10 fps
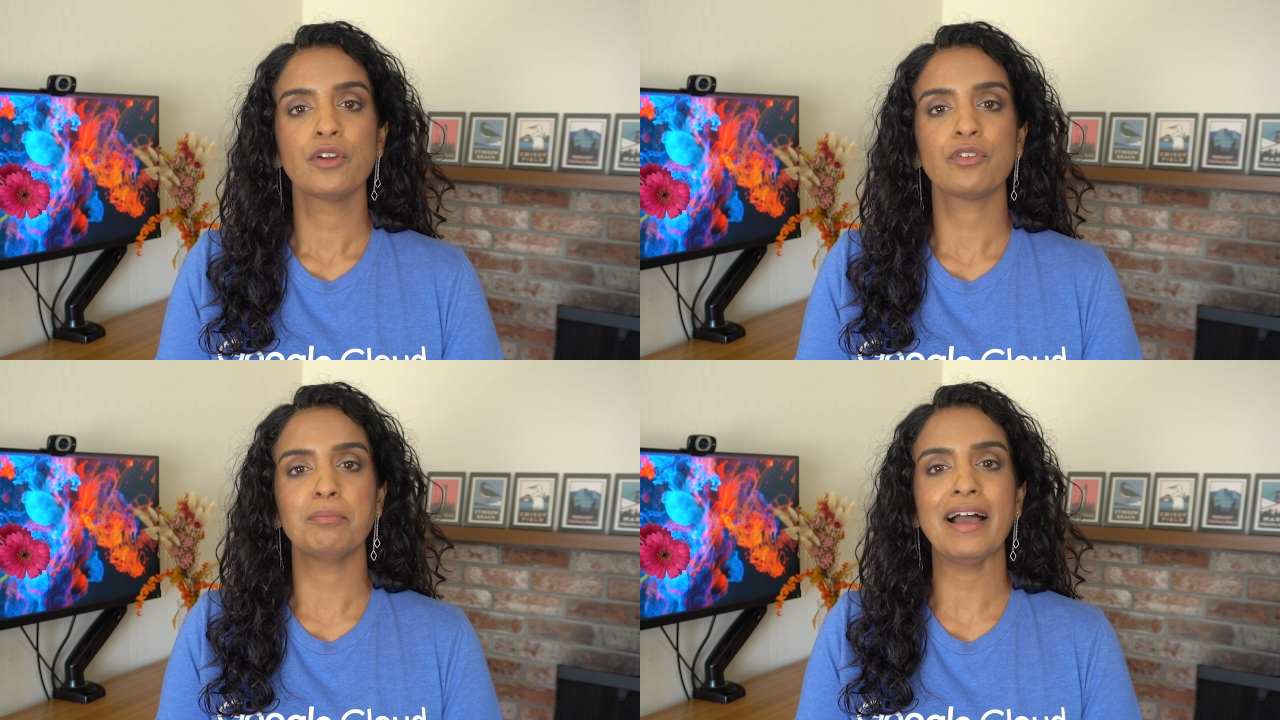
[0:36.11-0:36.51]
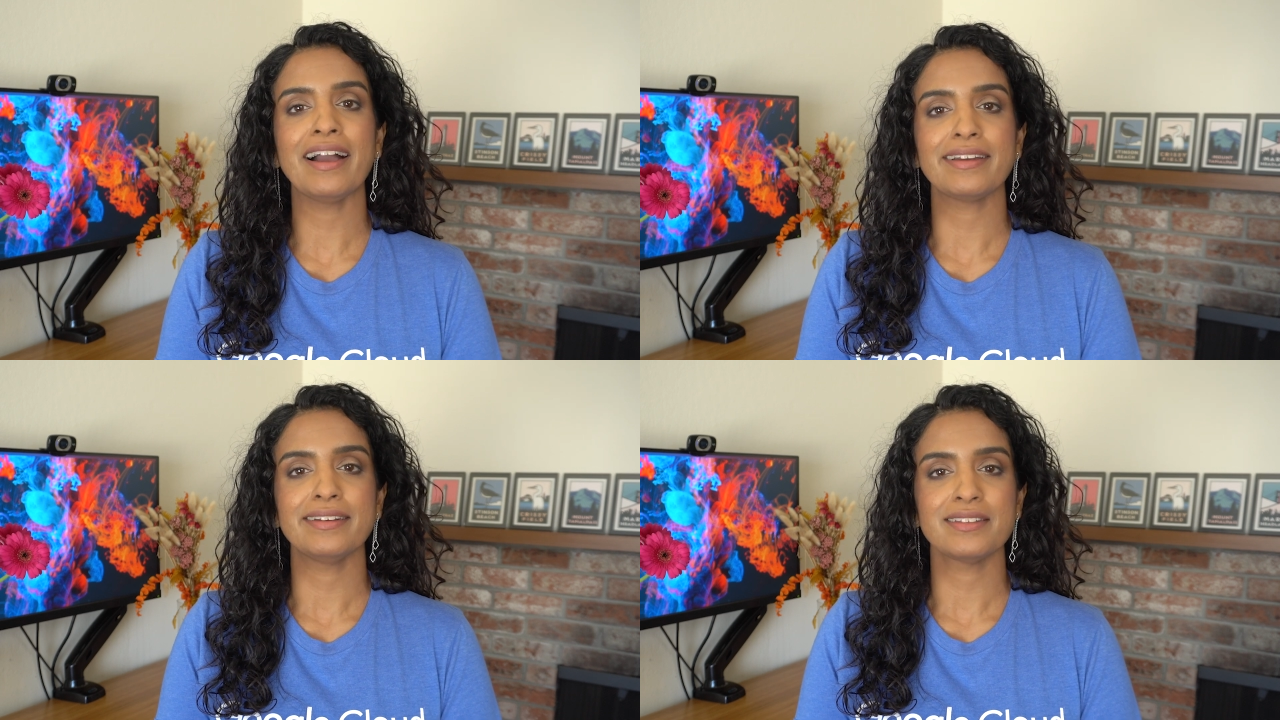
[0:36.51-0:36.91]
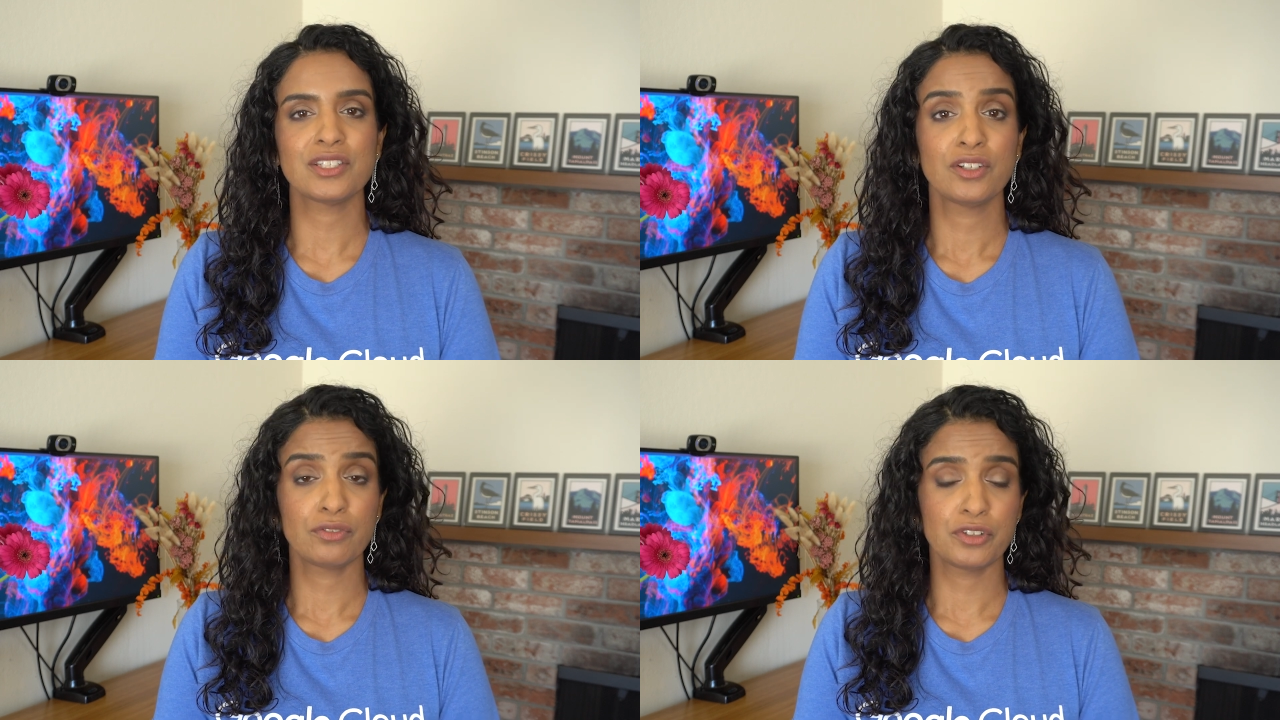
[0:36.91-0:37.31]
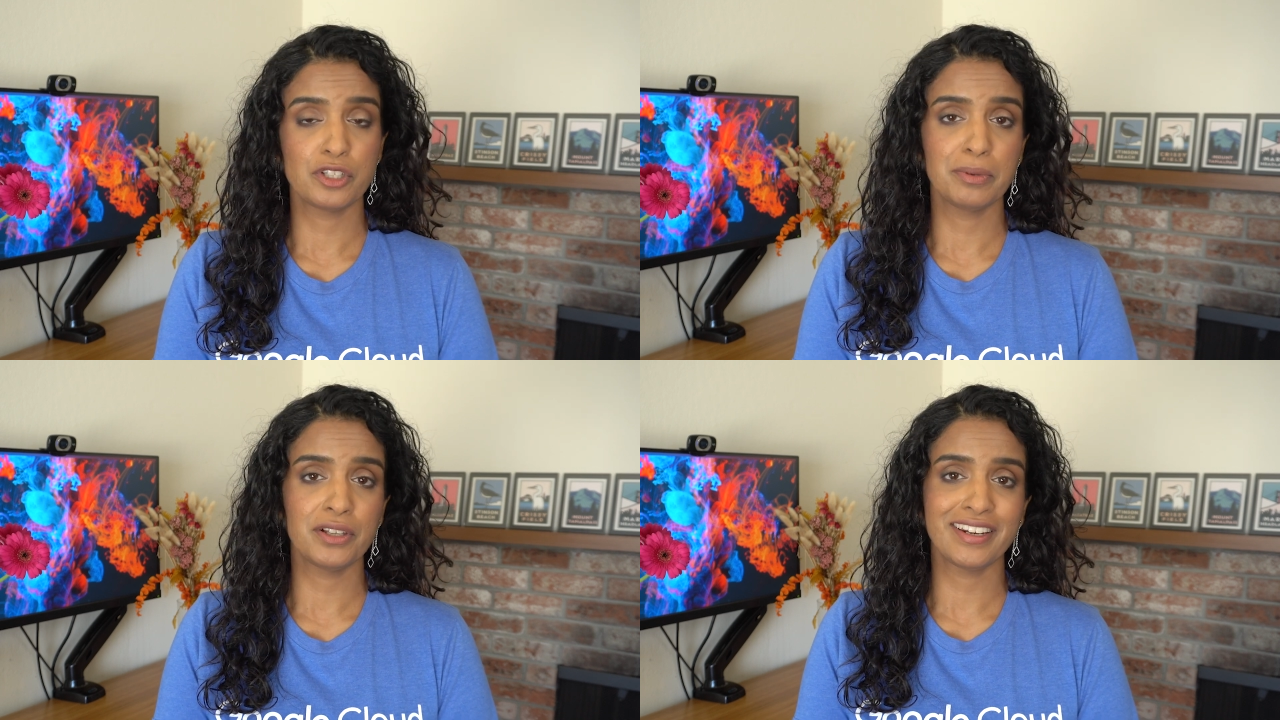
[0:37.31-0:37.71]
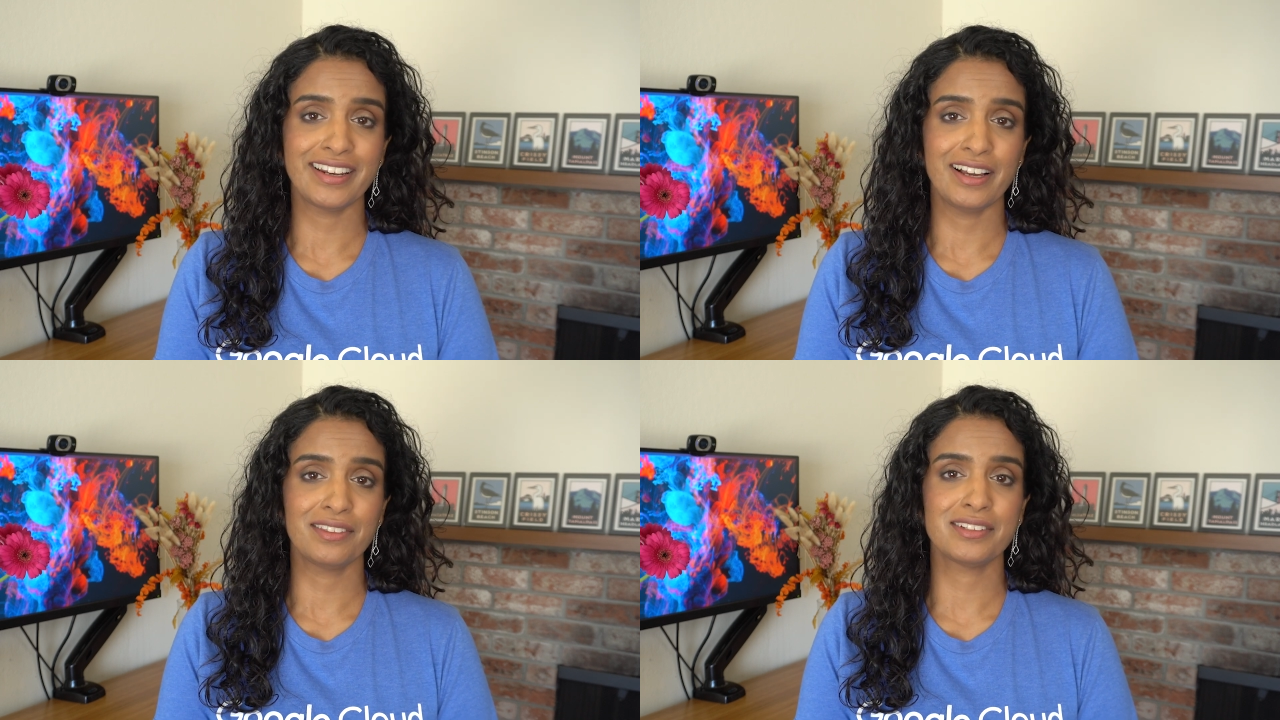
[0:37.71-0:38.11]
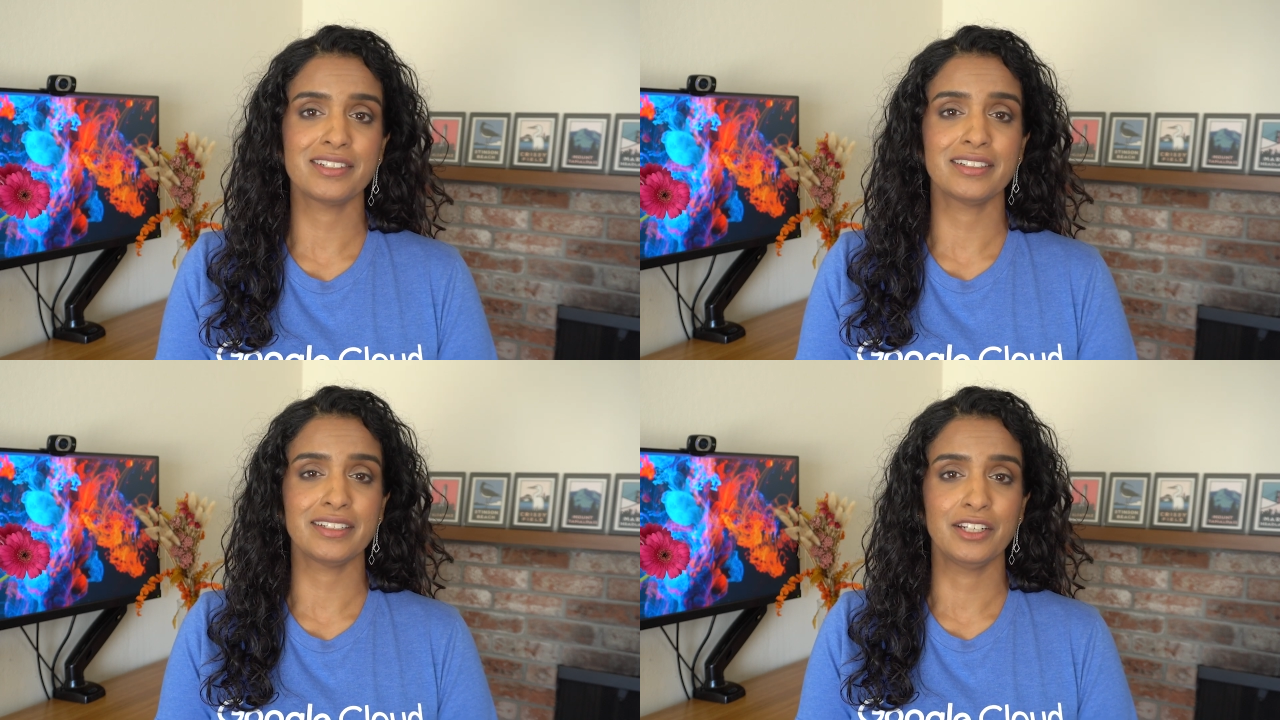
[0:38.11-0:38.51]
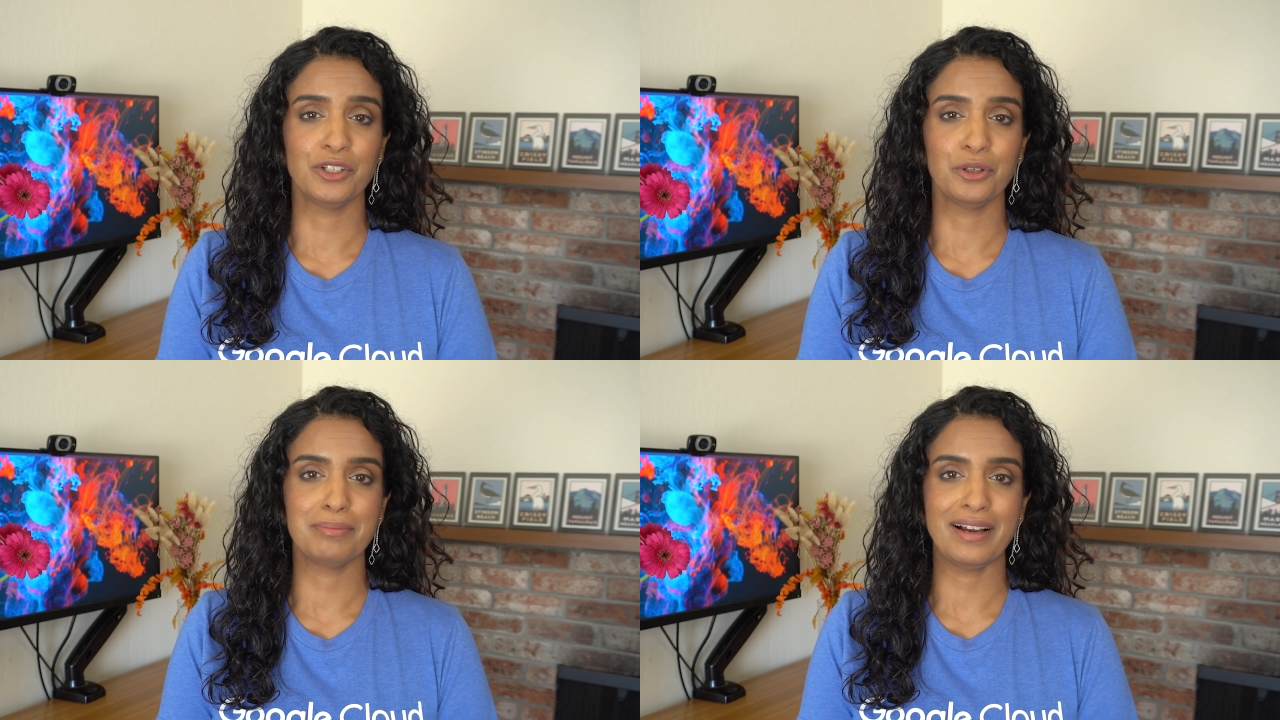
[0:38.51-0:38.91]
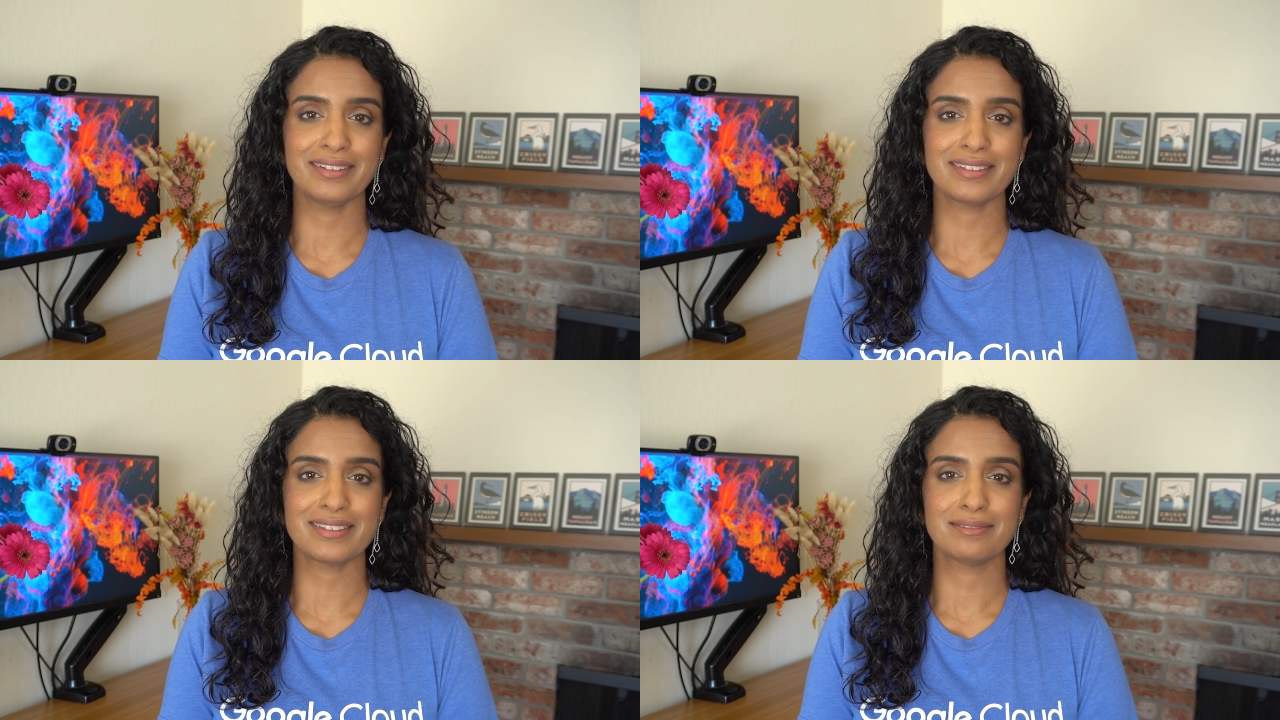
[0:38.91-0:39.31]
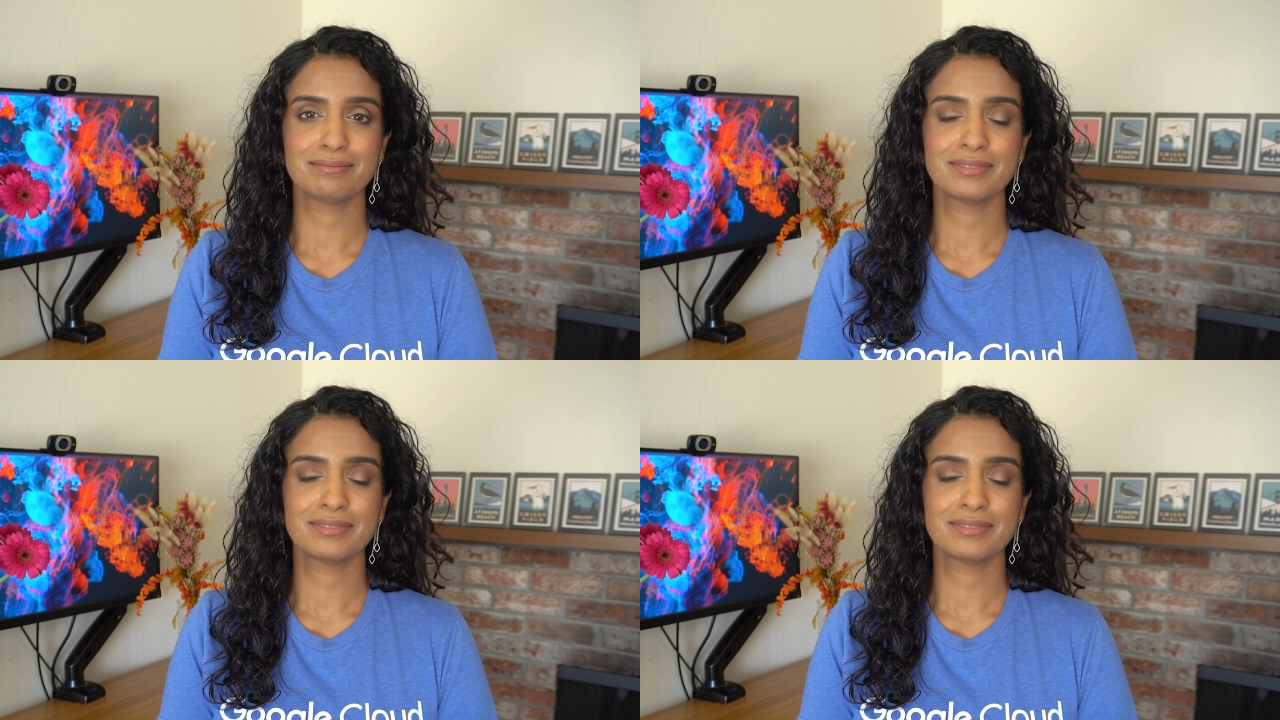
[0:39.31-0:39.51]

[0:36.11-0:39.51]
for backends for the ability to health check and load balance.